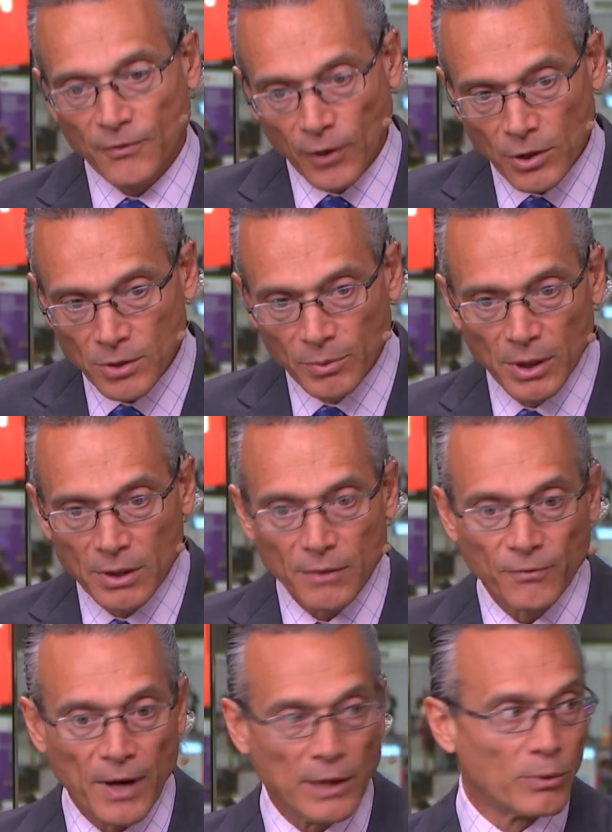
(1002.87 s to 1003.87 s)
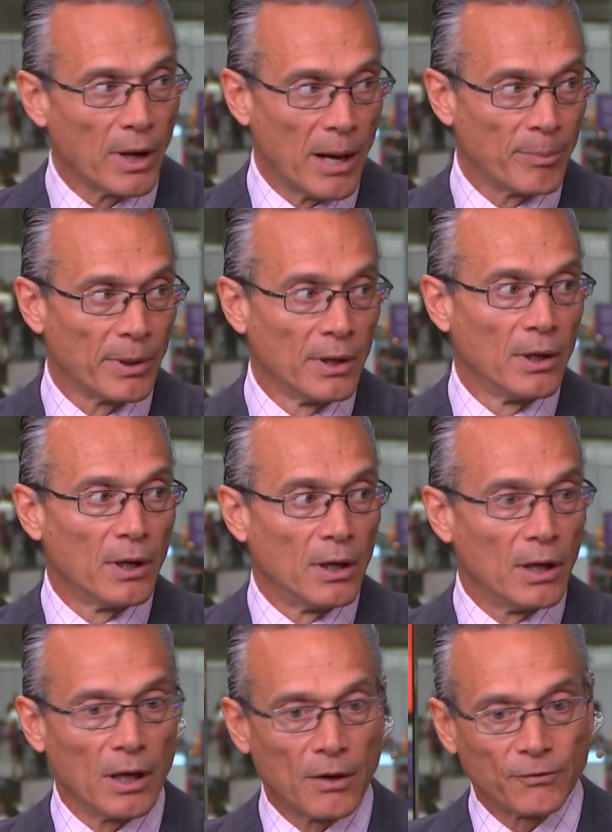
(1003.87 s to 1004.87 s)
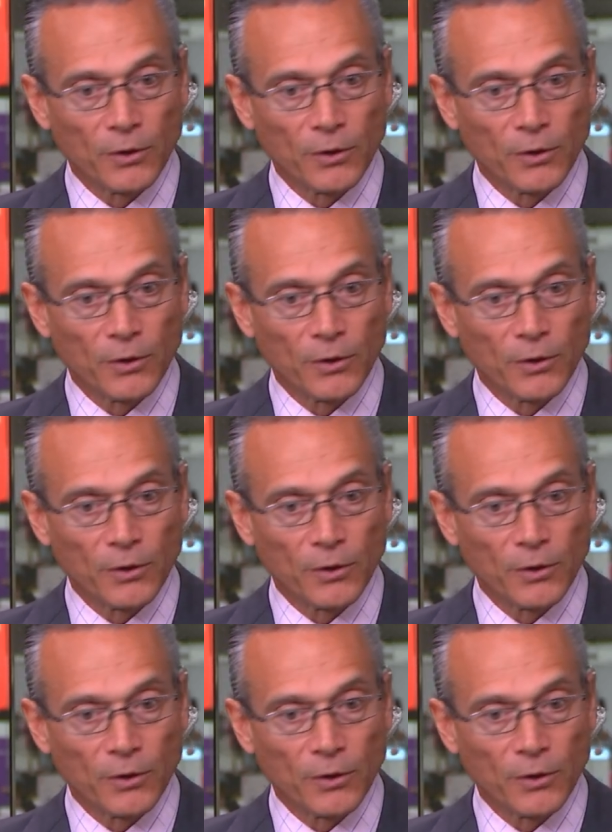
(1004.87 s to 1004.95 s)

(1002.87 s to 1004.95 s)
was first with FedRAMP, uh,